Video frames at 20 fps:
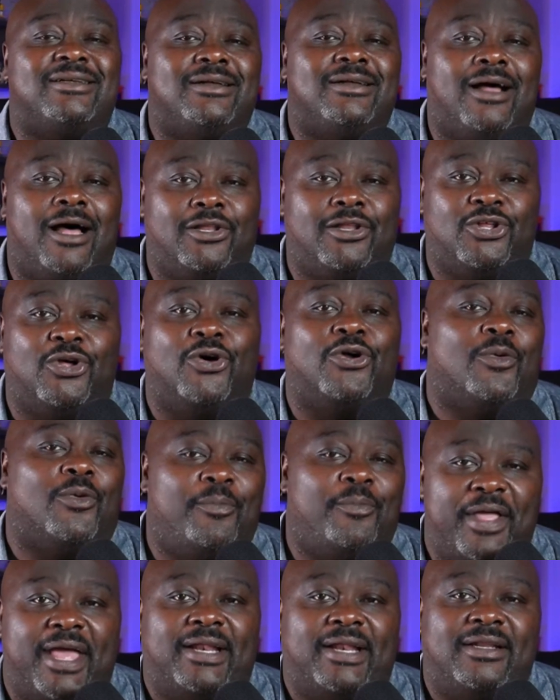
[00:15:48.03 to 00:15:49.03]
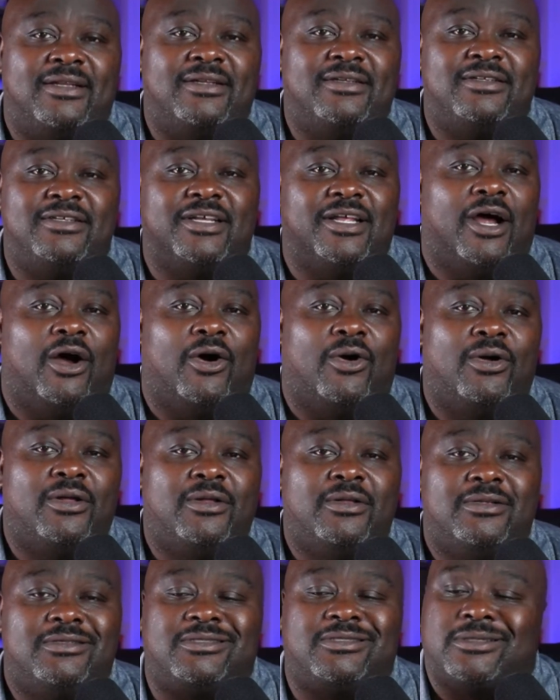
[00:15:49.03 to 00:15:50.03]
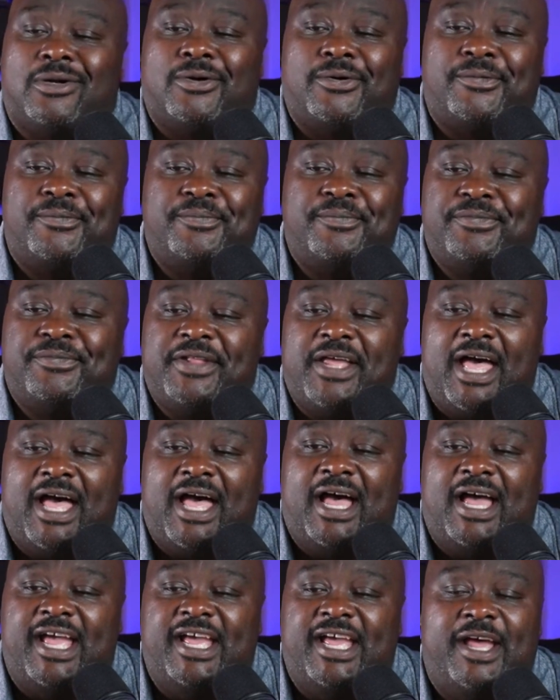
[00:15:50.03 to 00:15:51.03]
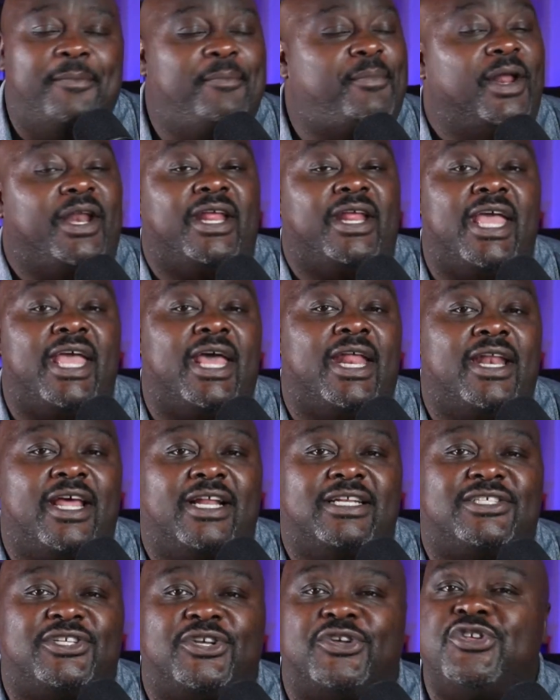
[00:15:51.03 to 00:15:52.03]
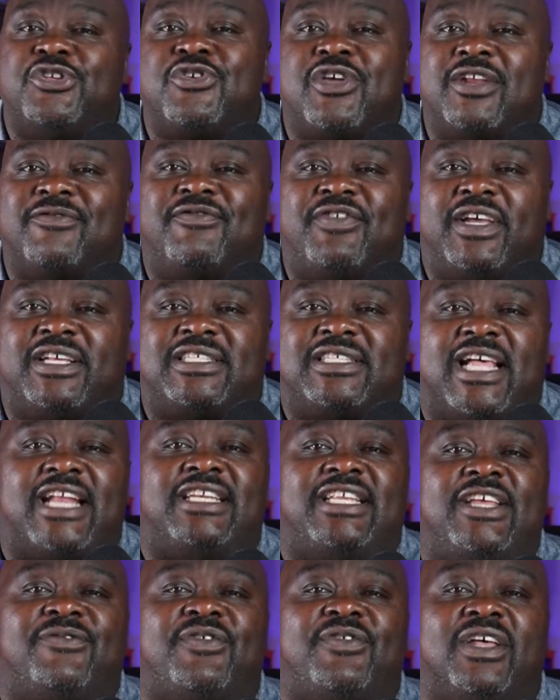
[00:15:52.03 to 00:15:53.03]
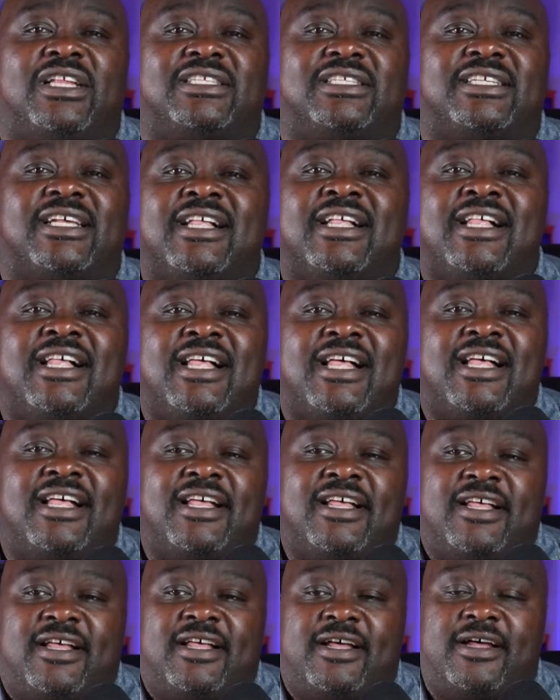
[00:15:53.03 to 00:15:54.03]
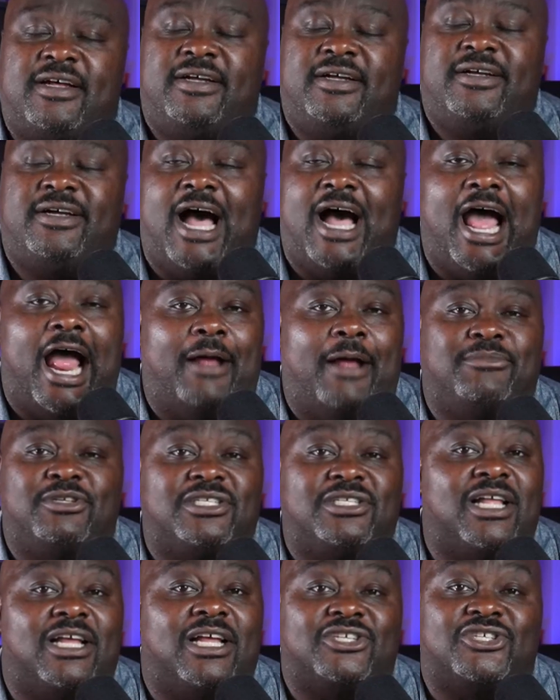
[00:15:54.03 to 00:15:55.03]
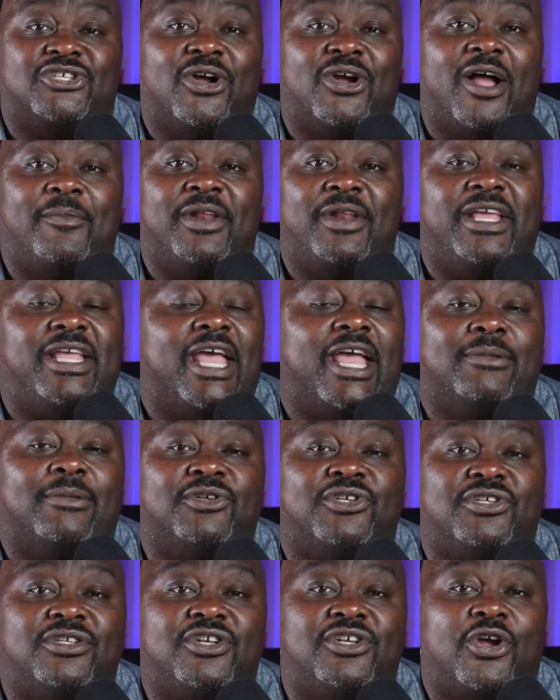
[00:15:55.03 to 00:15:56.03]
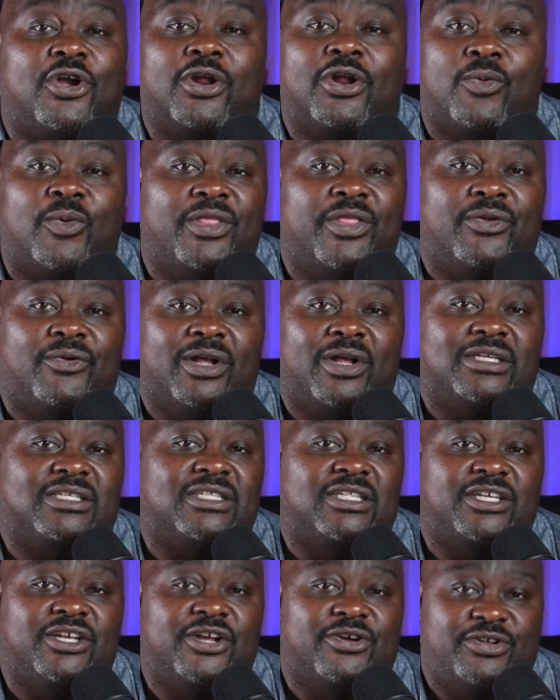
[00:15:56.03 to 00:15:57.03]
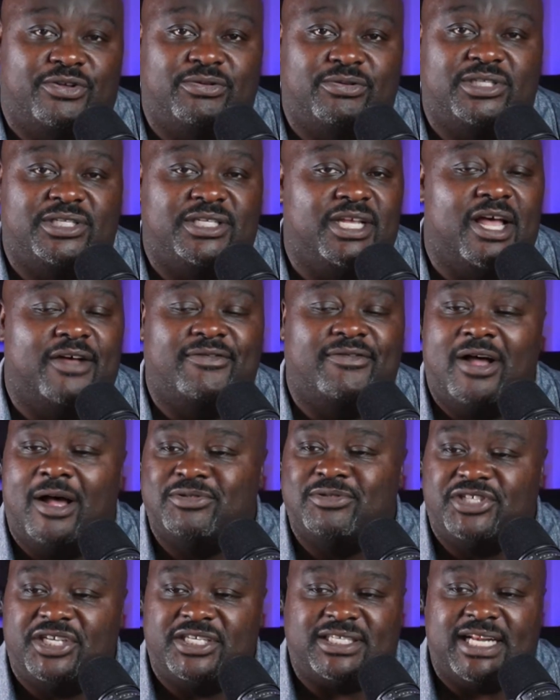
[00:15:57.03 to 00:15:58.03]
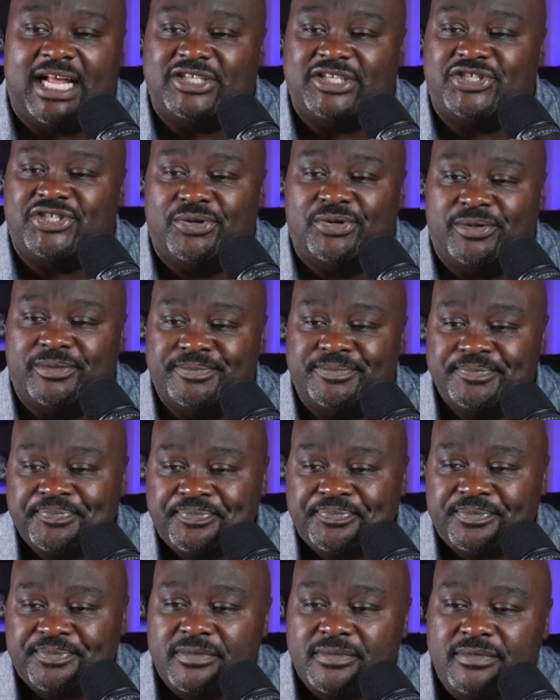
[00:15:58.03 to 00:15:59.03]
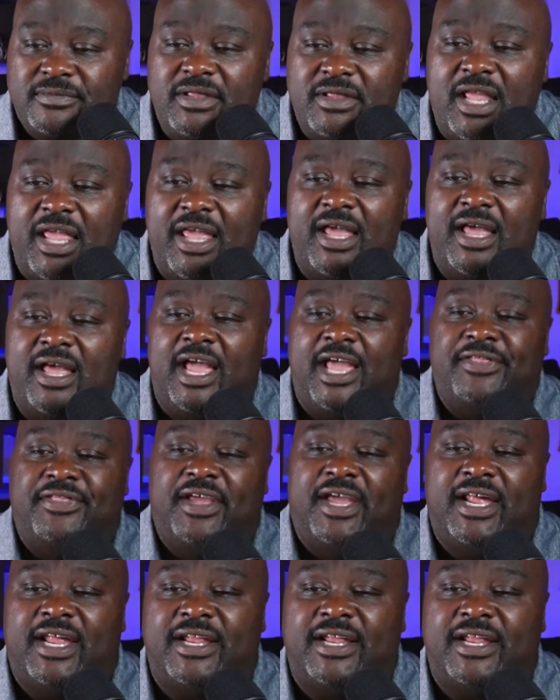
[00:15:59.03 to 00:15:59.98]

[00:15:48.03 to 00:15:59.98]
little bit, you know. So, but again, until you can fix that defense, I'm just not sure how many games you're going to win the rest of the year, UCF. I'm just not sure. And then